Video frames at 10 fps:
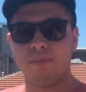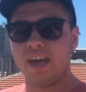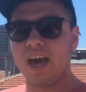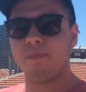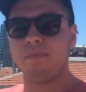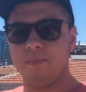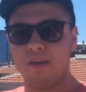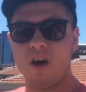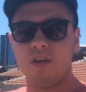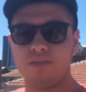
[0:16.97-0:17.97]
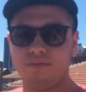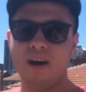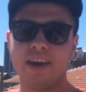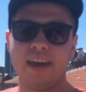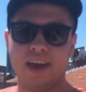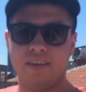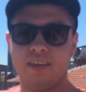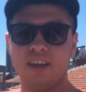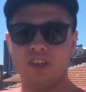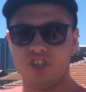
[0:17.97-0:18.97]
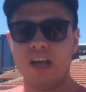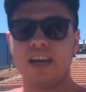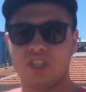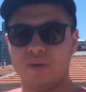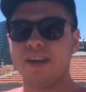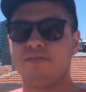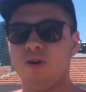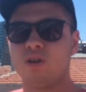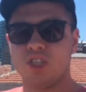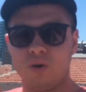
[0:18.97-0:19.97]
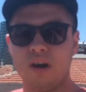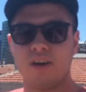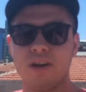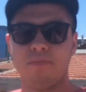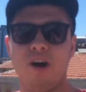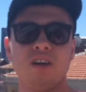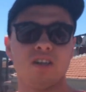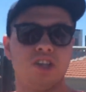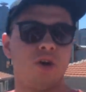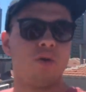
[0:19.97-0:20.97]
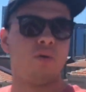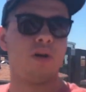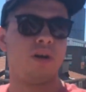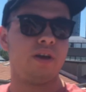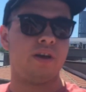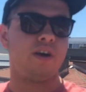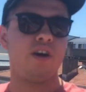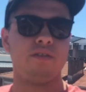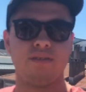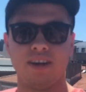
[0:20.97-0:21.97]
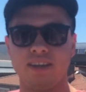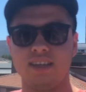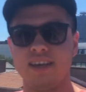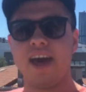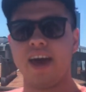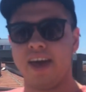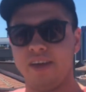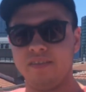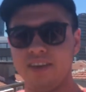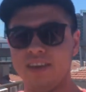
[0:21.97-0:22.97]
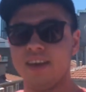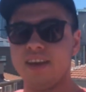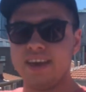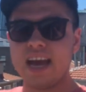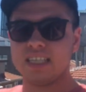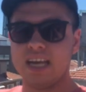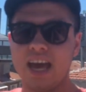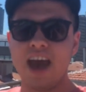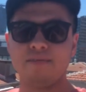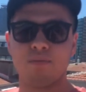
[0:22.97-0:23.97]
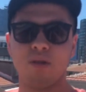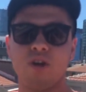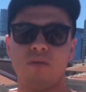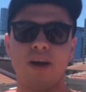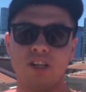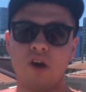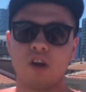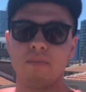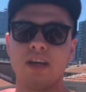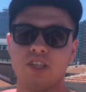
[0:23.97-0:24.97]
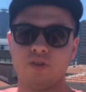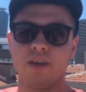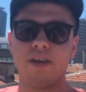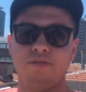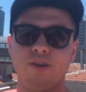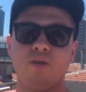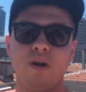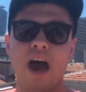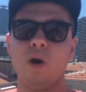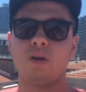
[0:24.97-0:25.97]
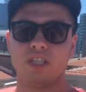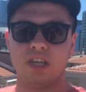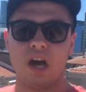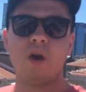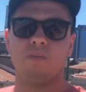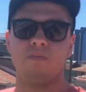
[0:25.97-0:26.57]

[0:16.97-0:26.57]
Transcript: p.m. on Friday, July 24th. So welcome to part two of today. Yes, I have uploaded my documentary a few hours ago.